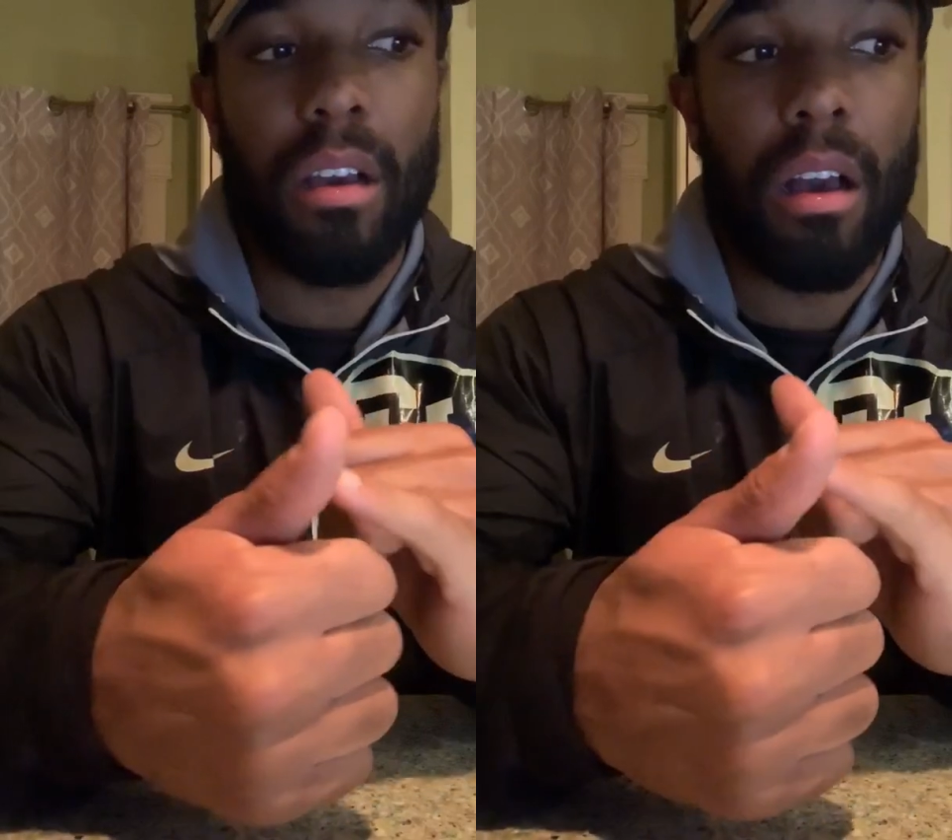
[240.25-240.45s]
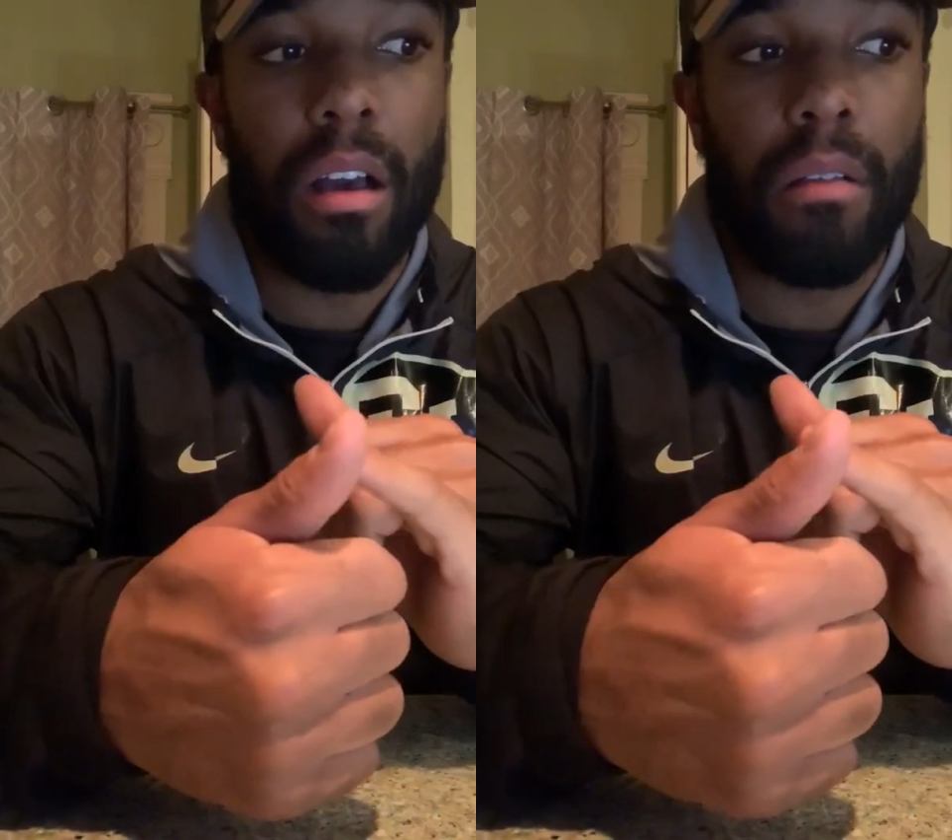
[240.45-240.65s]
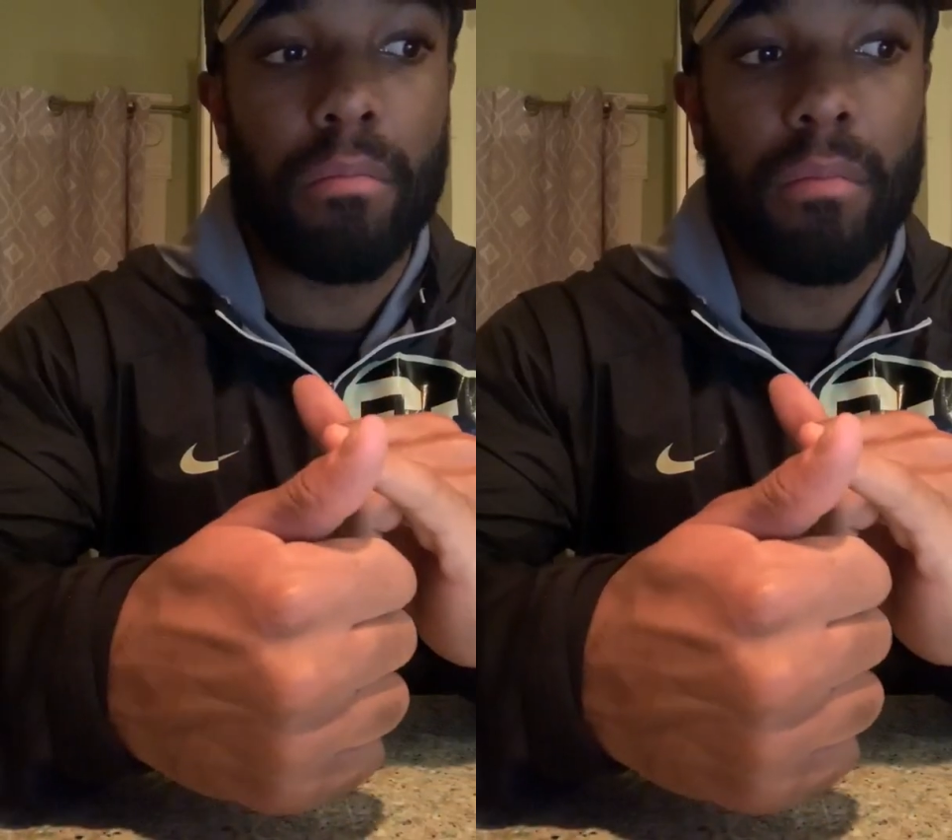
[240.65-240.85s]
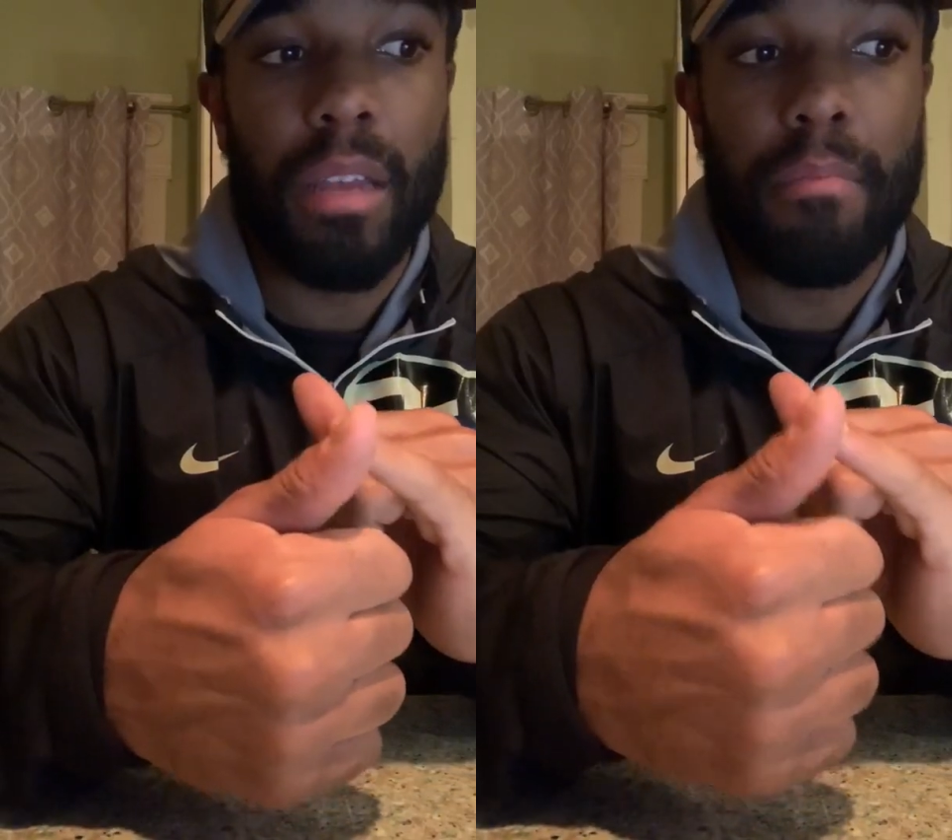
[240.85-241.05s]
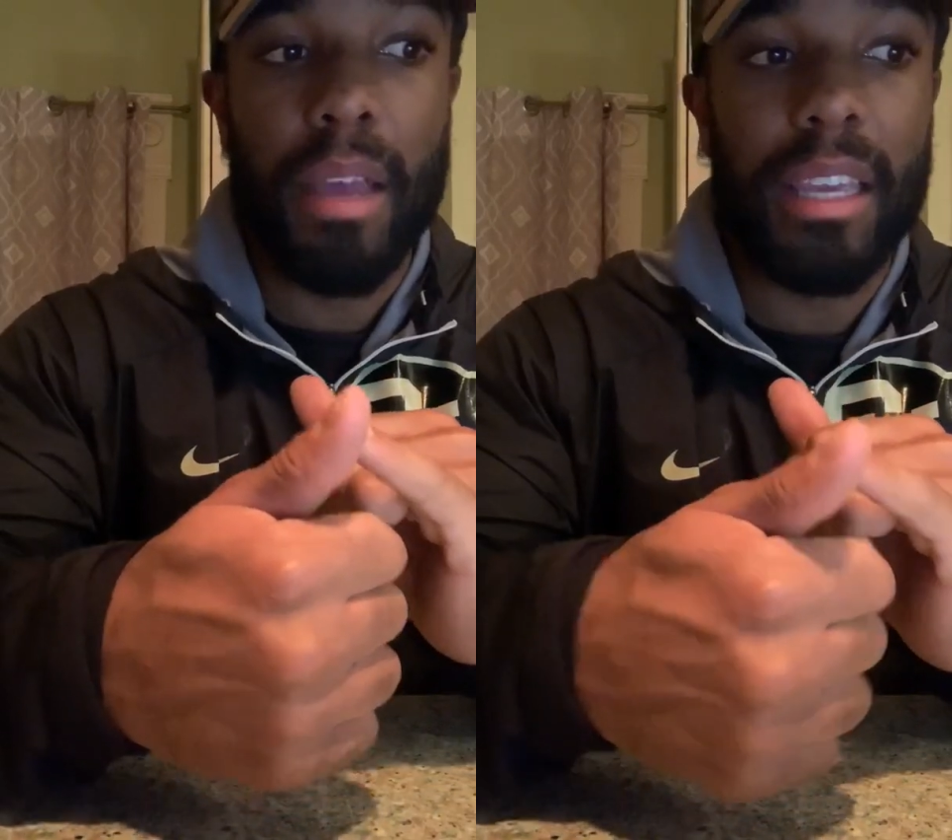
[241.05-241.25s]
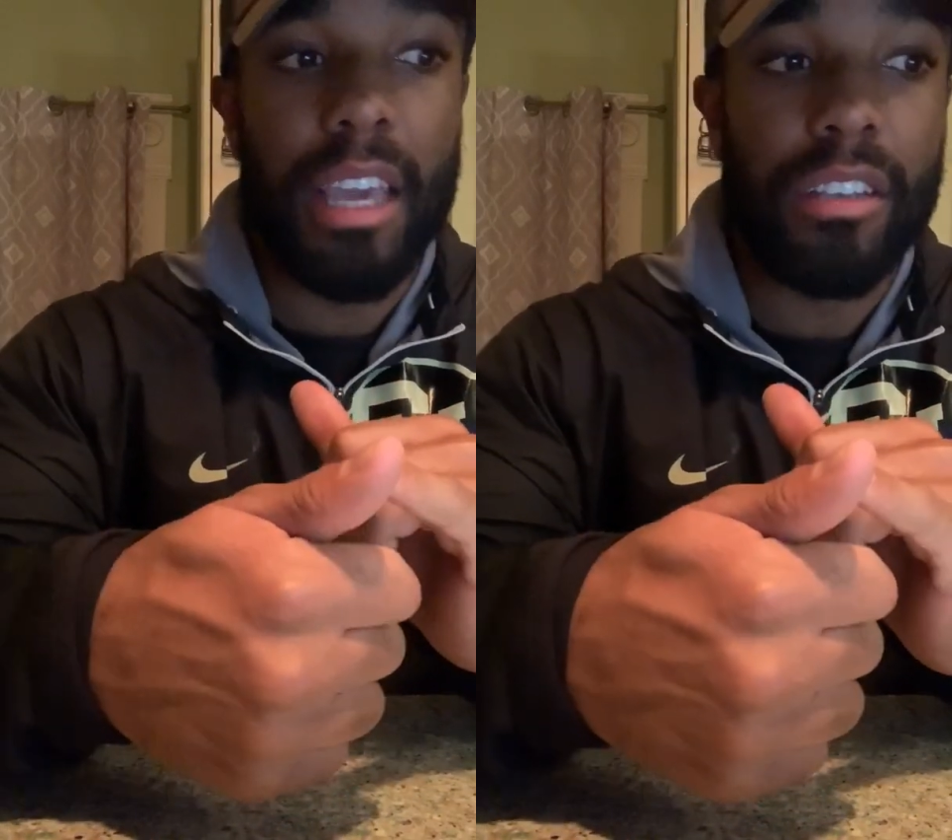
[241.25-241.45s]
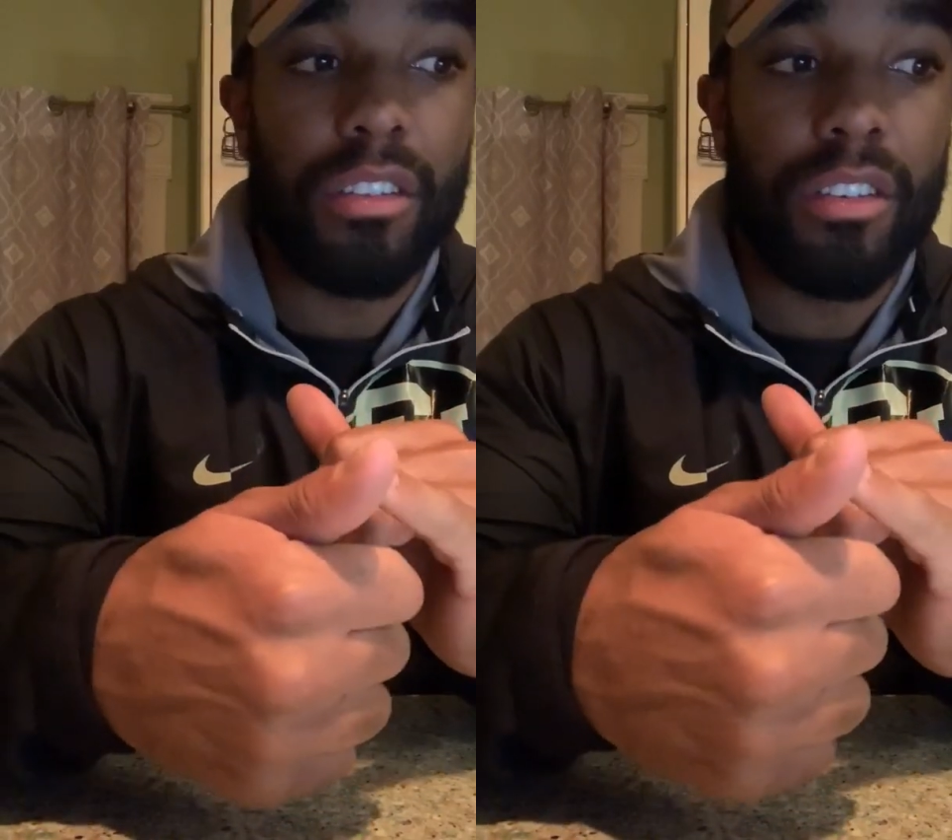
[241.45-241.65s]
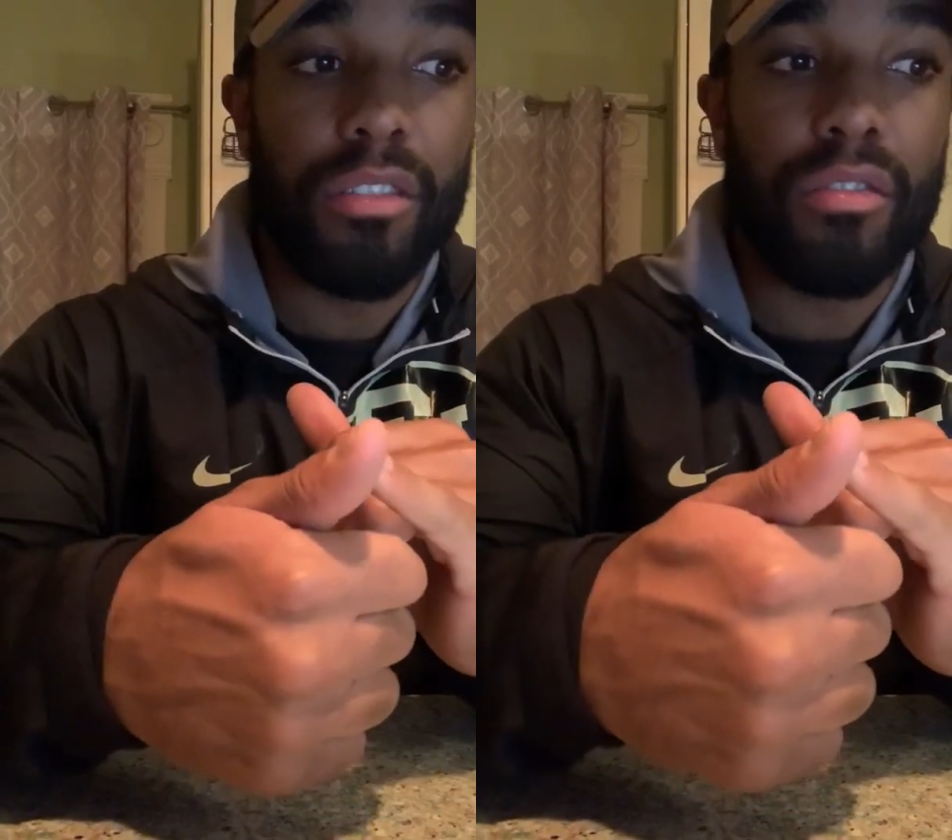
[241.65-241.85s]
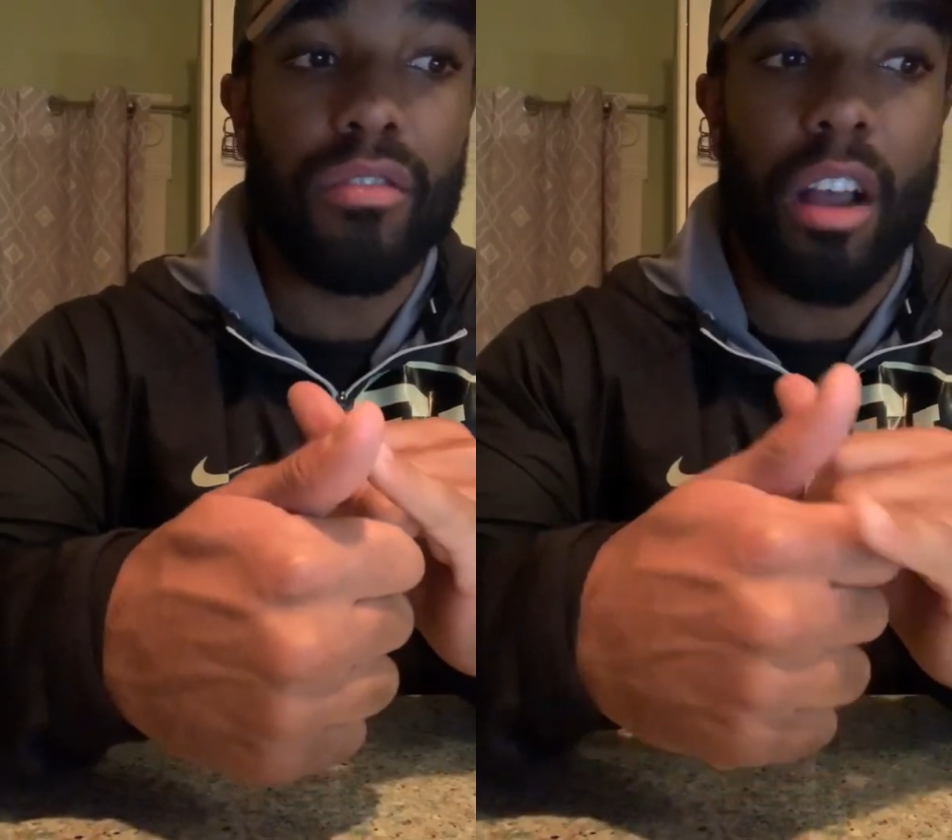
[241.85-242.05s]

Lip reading: in many cases,